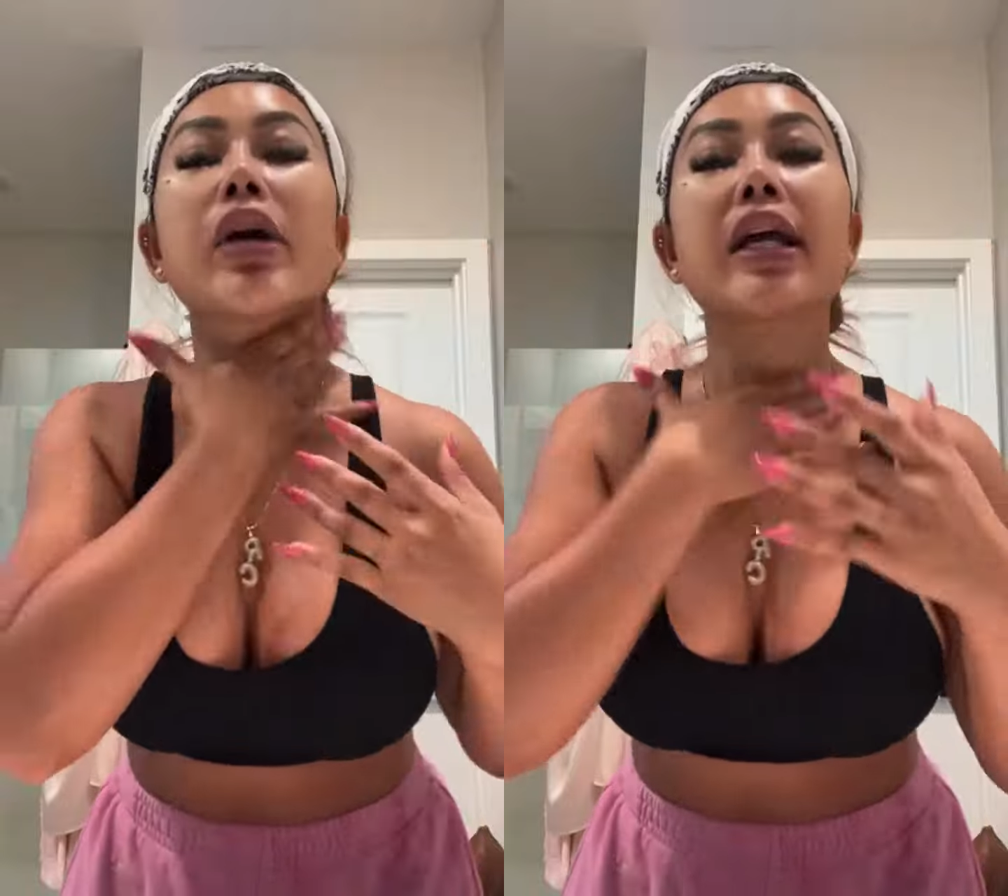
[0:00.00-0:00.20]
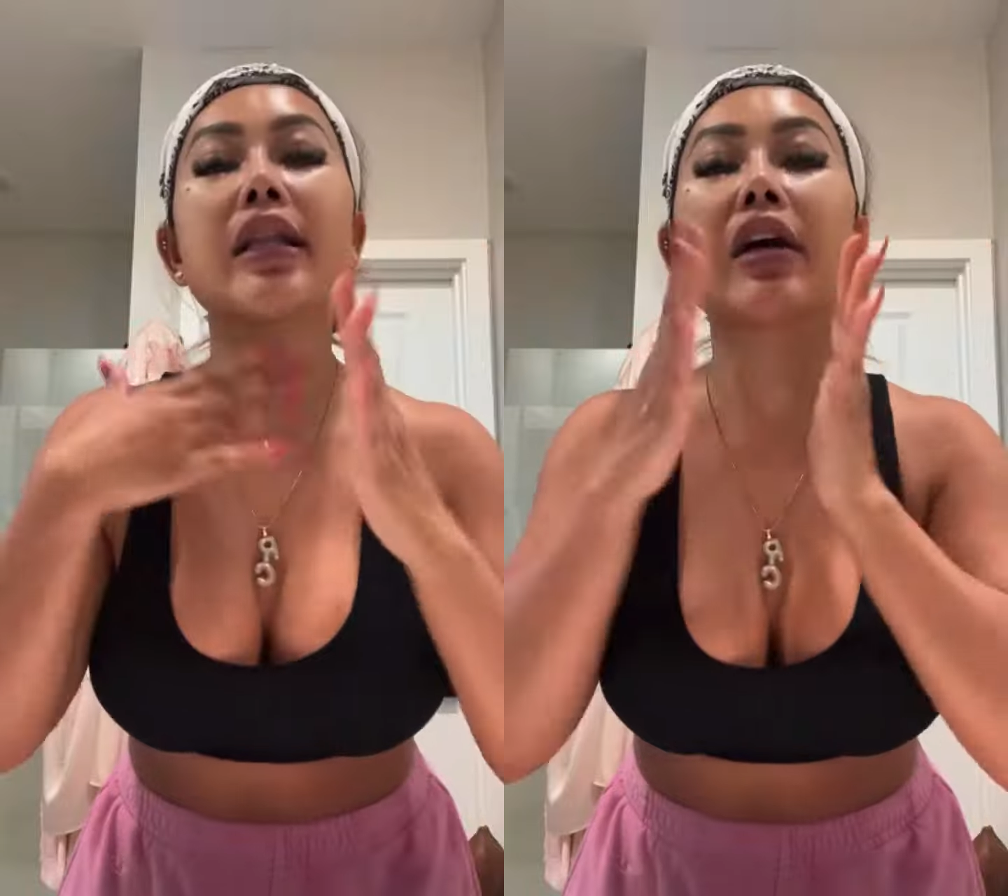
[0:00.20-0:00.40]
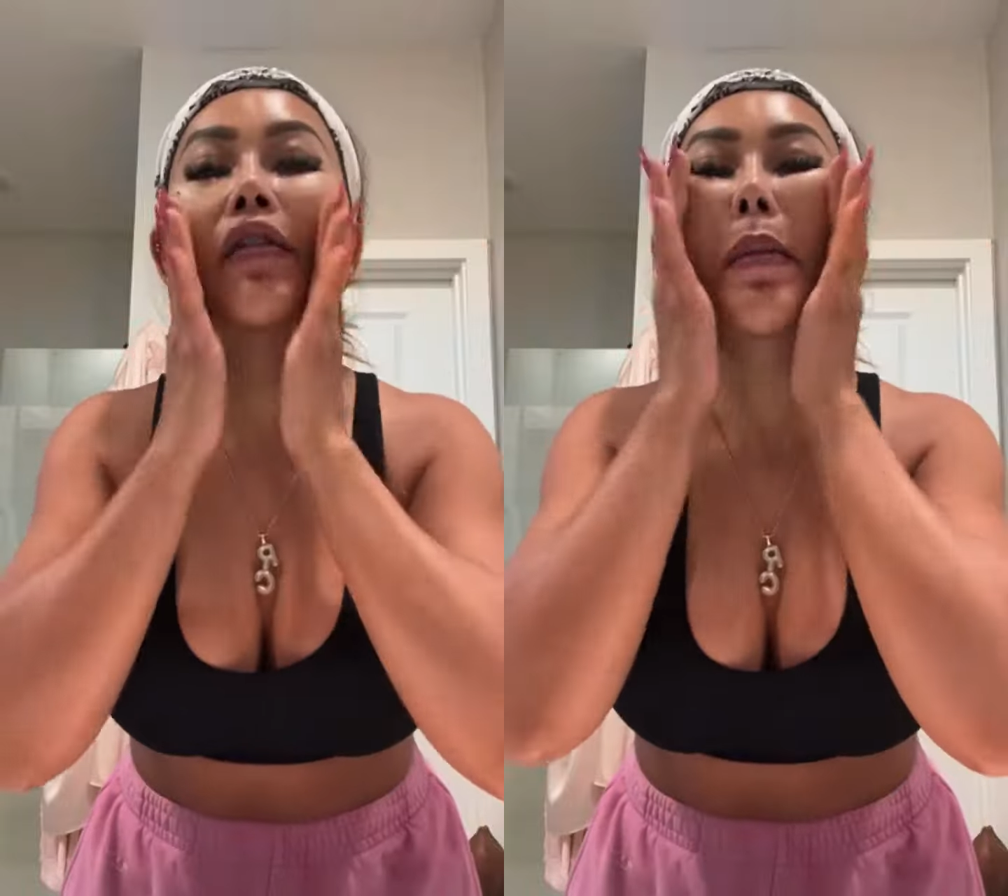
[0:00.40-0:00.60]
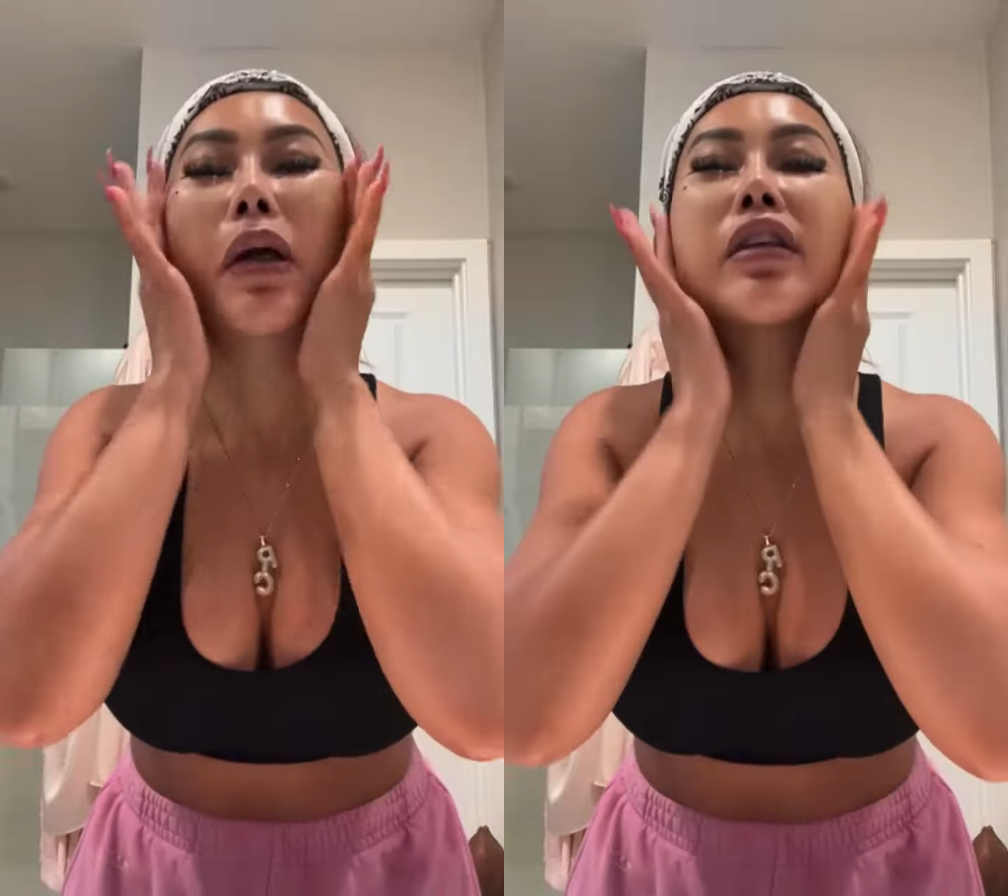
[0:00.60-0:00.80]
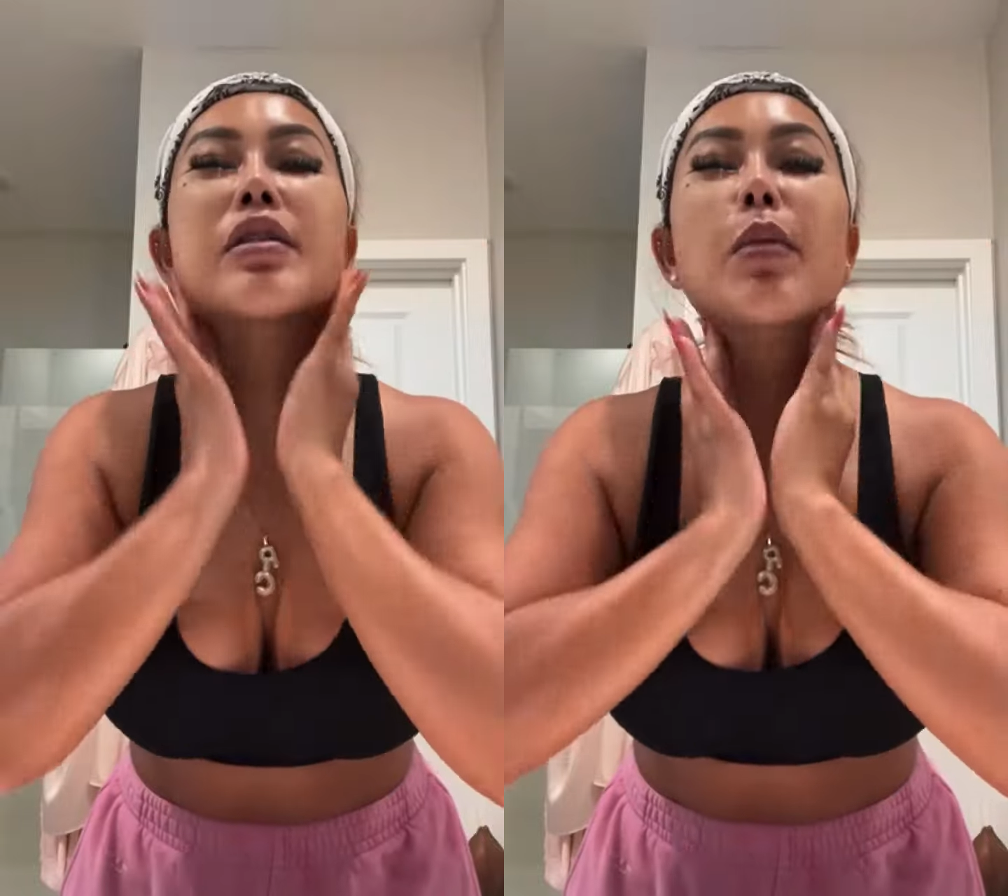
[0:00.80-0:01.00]
I love
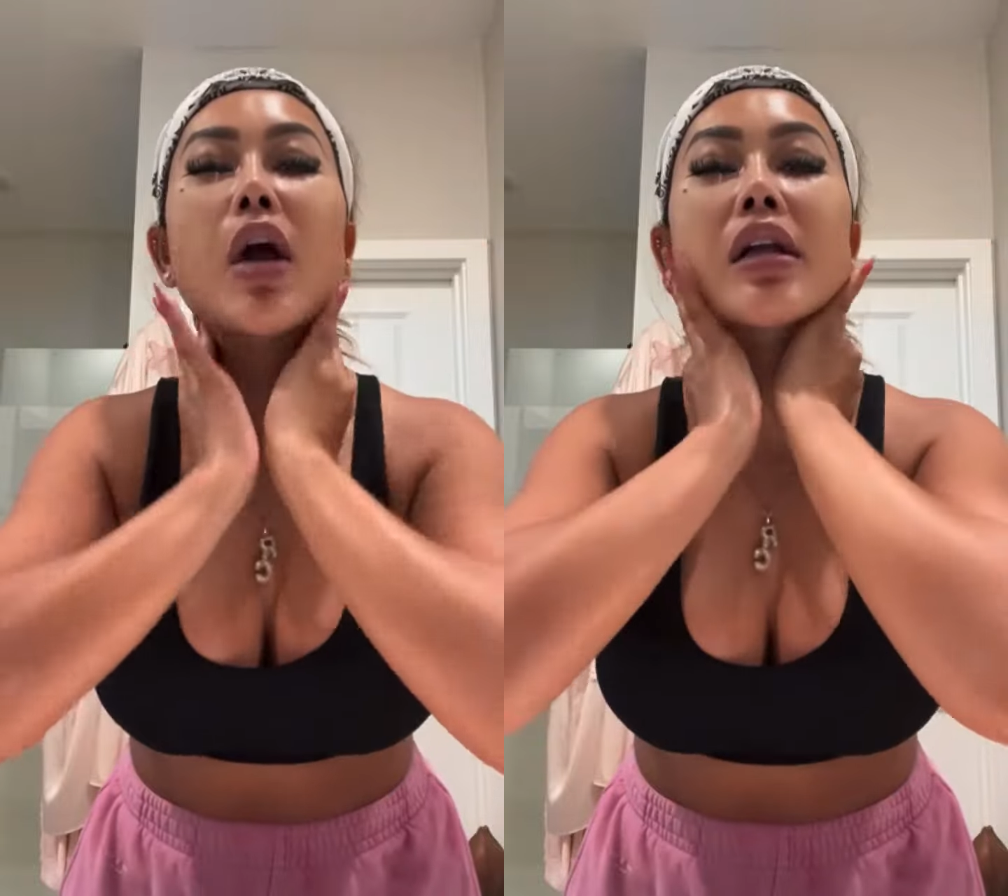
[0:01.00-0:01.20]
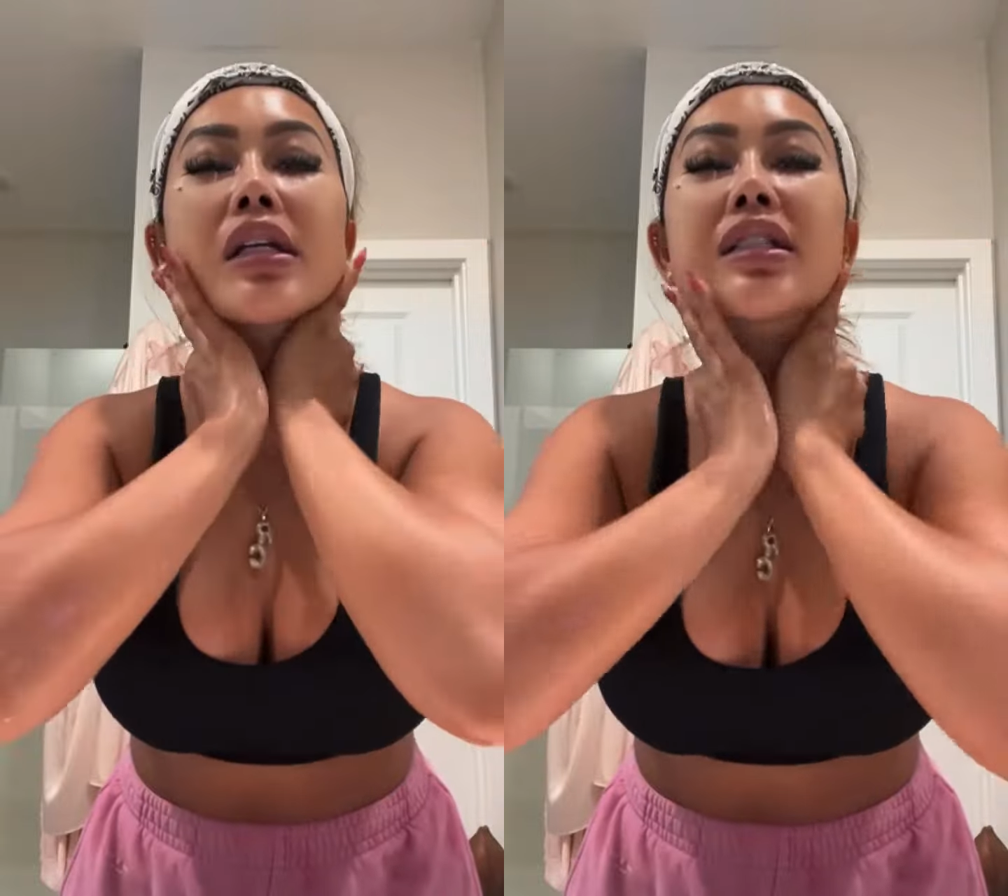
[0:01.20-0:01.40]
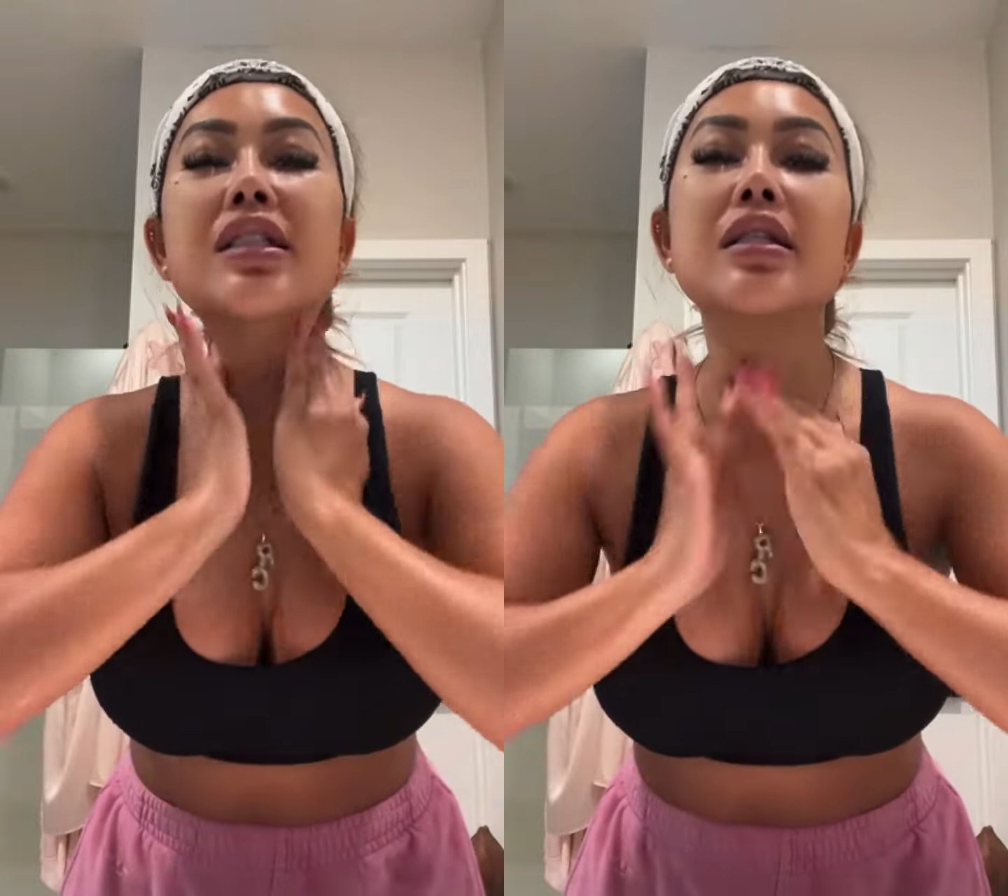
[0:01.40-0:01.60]
about this product